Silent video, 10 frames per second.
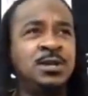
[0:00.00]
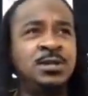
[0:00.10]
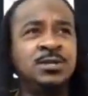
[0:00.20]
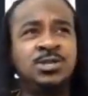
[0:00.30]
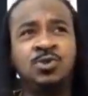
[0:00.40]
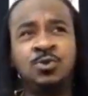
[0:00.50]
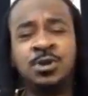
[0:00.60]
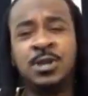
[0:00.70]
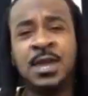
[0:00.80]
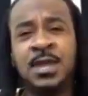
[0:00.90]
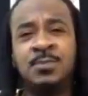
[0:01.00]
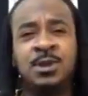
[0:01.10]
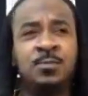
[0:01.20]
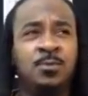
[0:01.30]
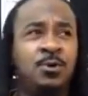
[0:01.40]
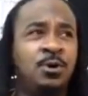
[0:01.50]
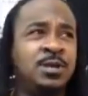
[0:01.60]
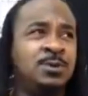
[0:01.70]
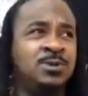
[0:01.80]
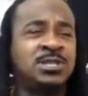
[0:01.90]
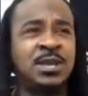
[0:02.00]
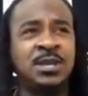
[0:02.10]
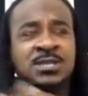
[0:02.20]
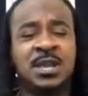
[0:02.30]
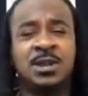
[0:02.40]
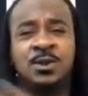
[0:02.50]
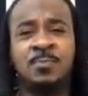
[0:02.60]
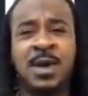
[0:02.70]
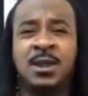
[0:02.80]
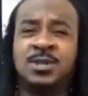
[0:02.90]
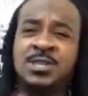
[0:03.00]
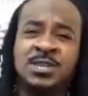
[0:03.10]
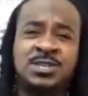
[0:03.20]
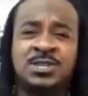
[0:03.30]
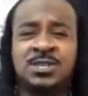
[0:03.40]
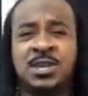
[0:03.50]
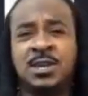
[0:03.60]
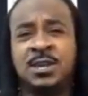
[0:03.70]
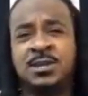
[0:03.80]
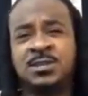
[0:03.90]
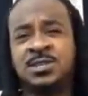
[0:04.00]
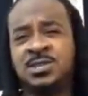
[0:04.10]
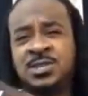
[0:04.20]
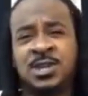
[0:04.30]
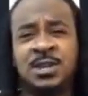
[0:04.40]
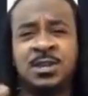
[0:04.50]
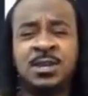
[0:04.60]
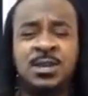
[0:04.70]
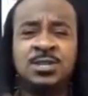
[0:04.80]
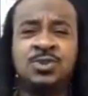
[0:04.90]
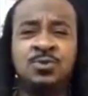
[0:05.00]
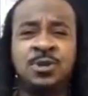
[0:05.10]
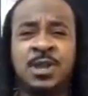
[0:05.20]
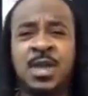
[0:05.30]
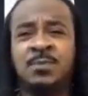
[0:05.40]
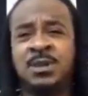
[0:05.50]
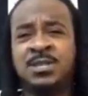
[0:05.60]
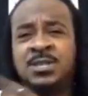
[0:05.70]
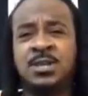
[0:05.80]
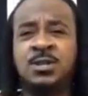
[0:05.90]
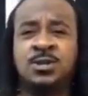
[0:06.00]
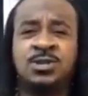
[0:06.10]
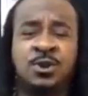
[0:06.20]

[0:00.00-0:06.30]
Tuka name anymore. He was telling everybody else they shouldn't say the Tuka name, and they said Lil Durk